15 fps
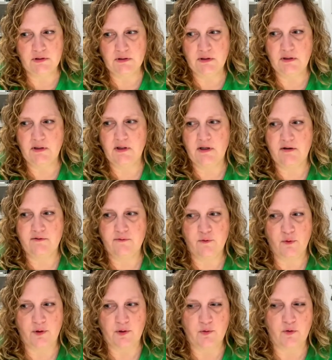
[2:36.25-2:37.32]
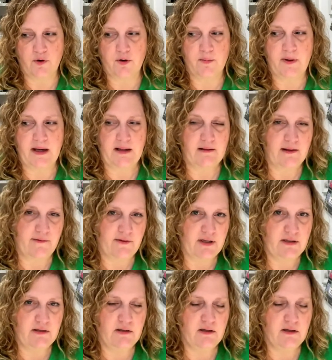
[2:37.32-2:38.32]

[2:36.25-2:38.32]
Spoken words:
4 1/4 by 11,